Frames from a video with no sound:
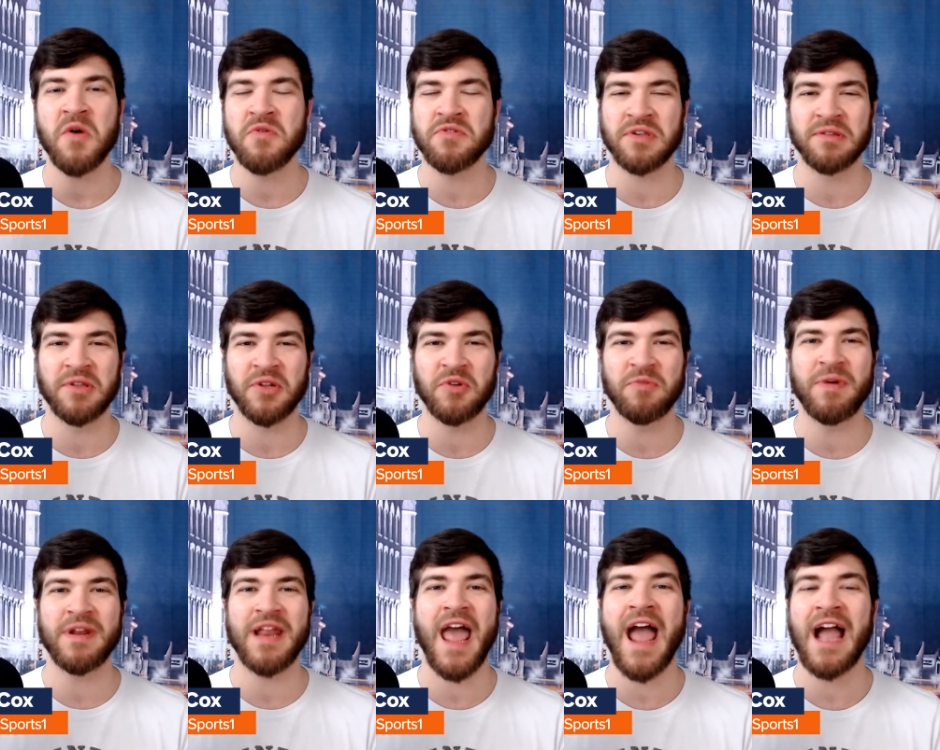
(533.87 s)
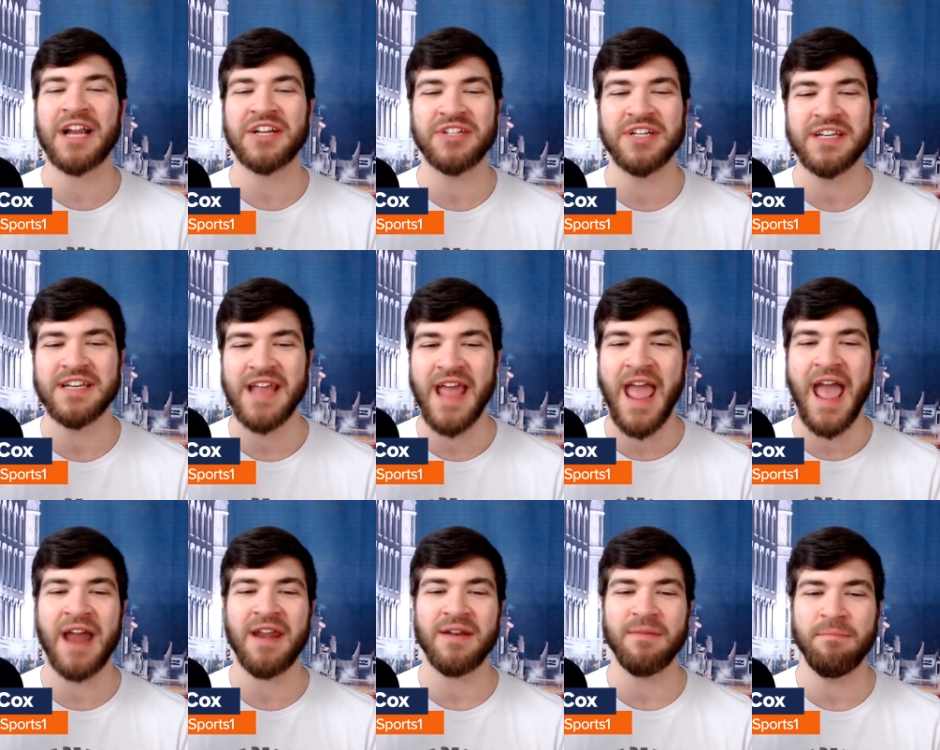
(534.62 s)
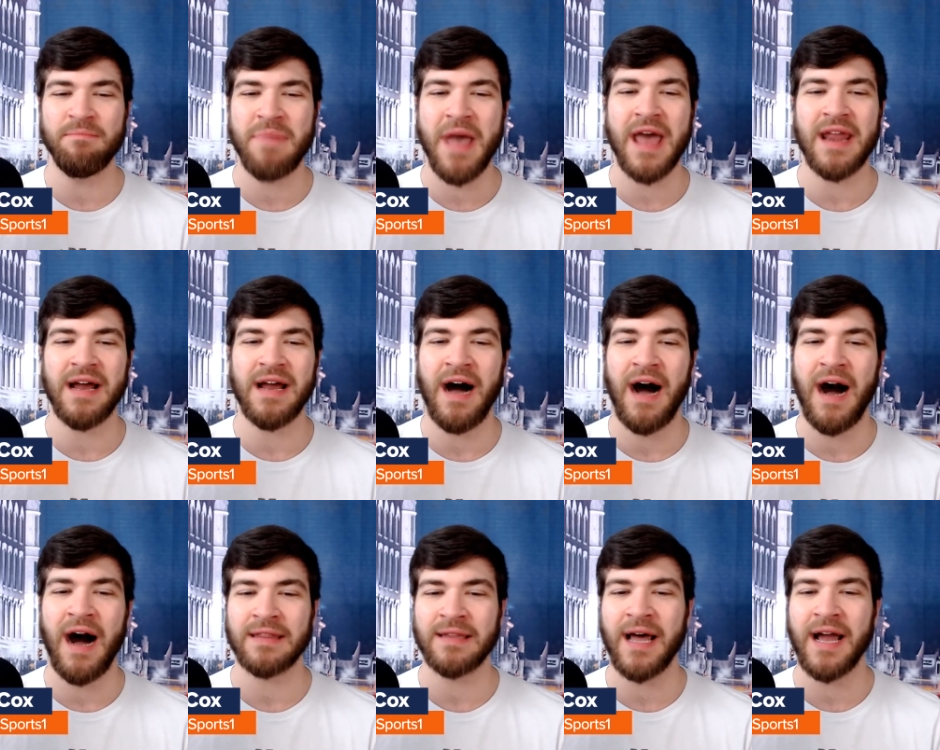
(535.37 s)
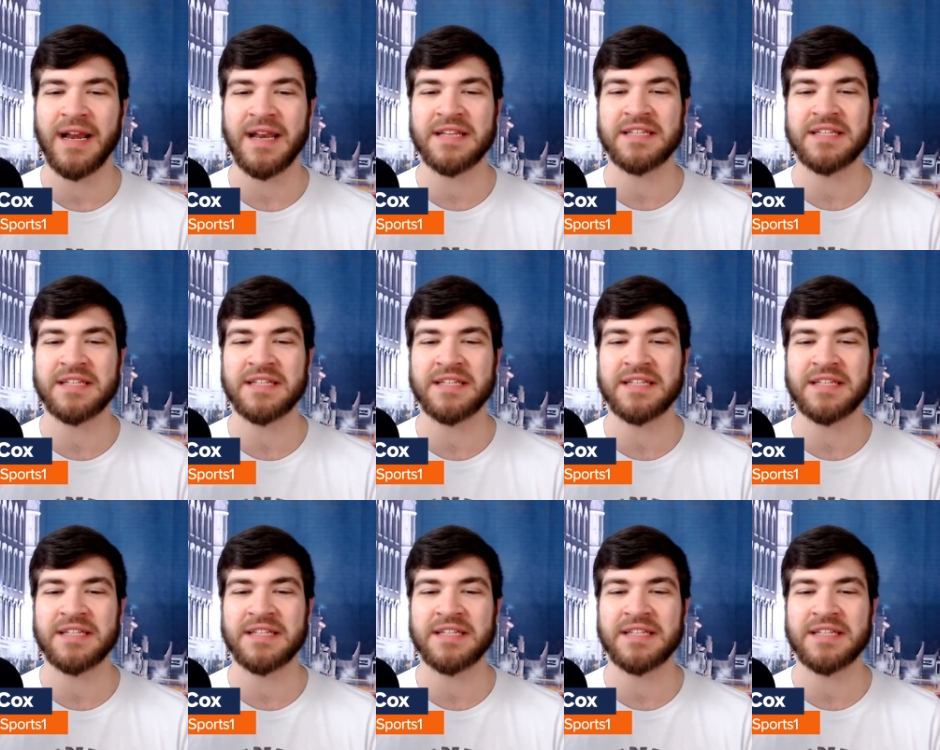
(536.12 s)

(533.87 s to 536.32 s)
with a little bit of action at BetOnline.